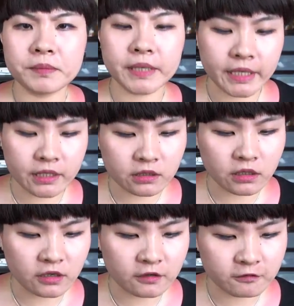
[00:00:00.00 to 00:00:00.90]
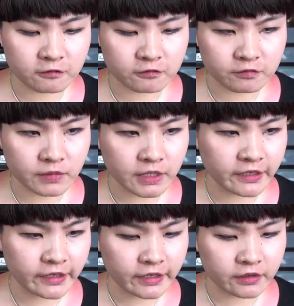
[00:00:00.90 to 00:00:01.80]
pick of
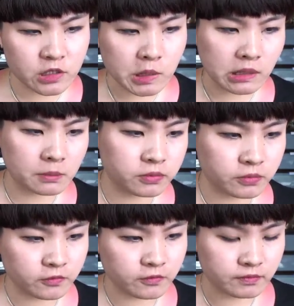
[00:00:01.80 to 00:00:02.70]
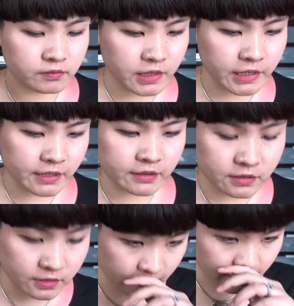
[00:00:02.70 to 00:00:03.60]
my top, I
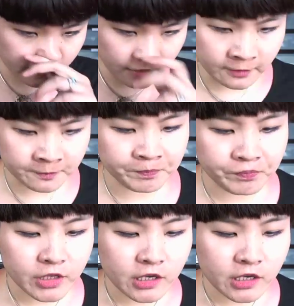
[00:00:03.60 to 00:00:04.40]
guess, you know, um,